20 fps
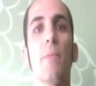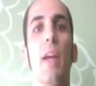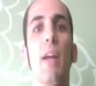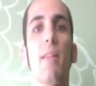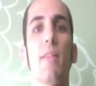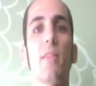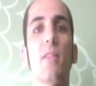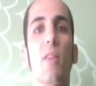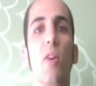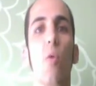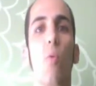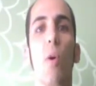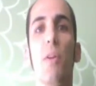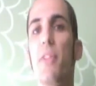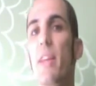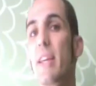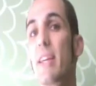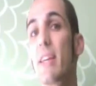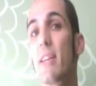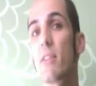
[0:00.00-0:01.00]
And so
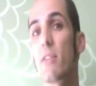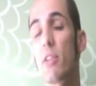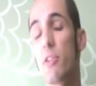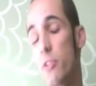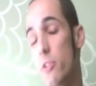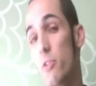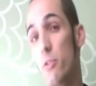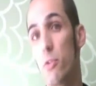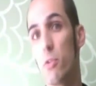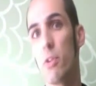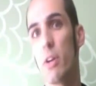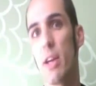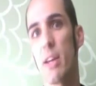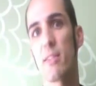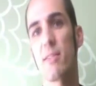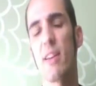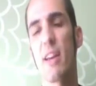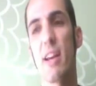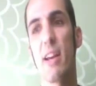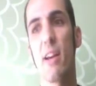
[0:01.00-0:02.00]
what they get to do
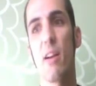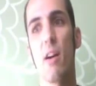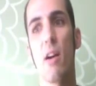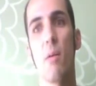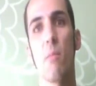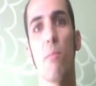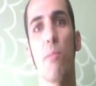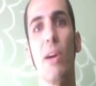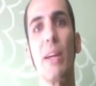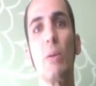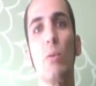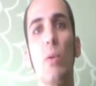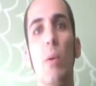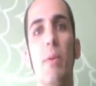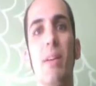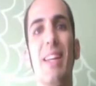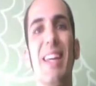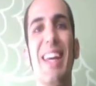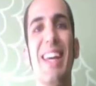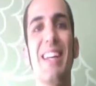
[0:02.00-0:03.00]
is they bring
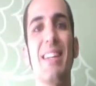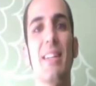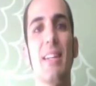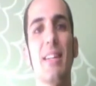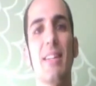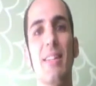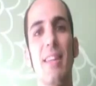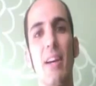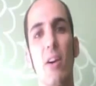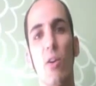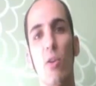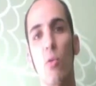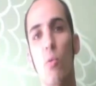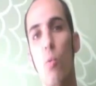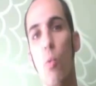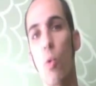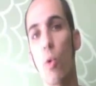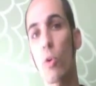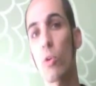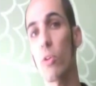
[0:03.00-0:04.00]
women into
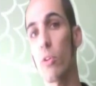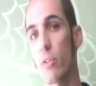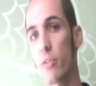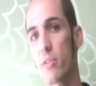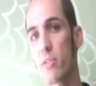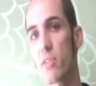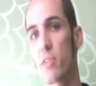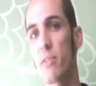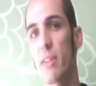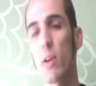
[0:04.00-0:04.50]
their worlds.